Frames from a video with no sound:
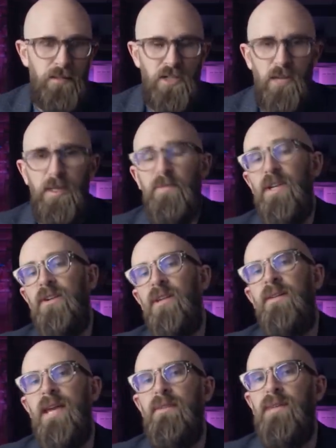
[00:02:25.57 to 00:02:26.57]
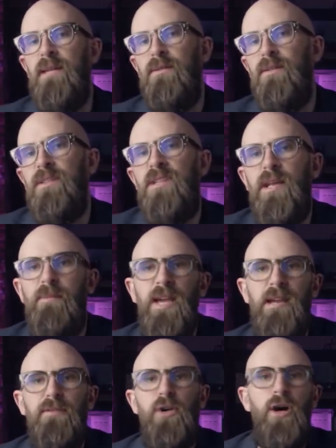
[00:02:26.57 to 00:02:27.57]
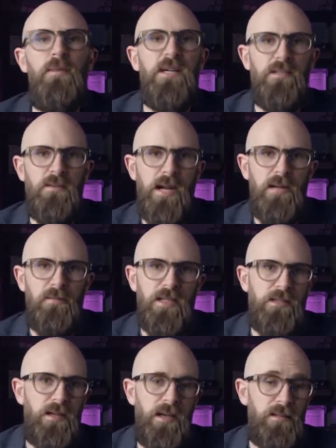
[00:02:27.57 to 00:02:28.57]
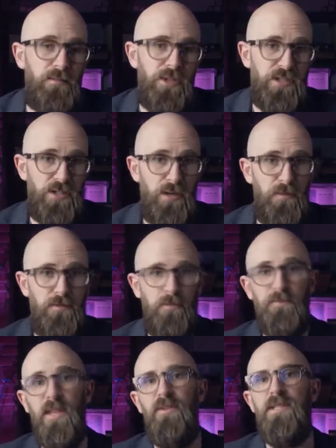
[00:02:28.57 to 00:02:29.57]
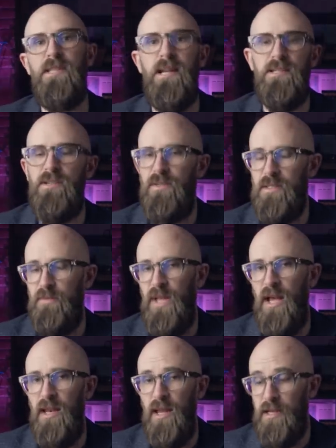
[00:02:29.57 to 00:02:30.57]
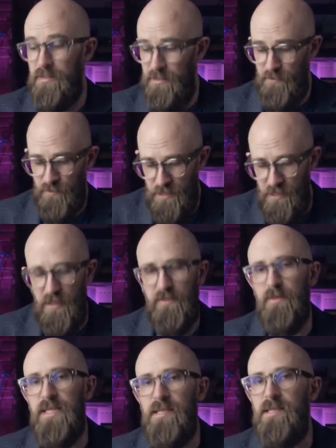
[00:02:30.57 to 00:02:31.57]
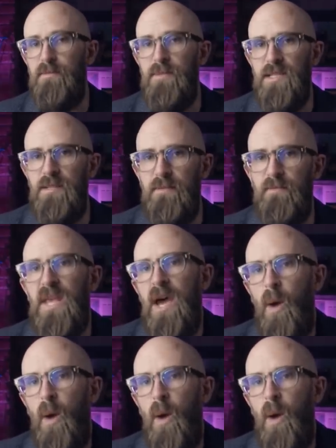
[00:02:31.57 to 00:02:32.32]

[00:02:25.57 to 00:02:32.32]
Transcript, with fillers: the German Imperial Navy launched a campaign of commerce raiding meant to cut the British off from their international supply lines and starve them into submission.